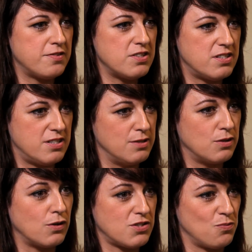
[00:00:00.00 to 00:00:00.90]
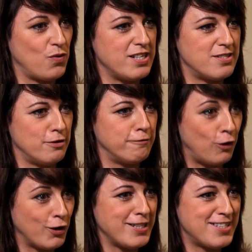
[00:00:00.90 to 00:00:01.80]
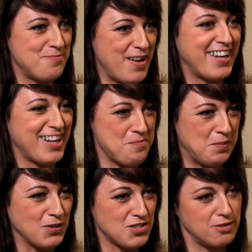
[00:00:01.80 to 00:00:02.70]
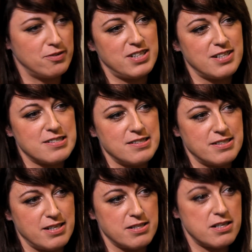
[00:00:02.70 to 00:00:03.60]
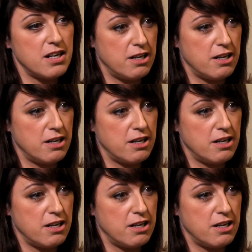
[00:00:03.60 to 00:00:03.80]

still got some ways to avoid making compulsory redundancies.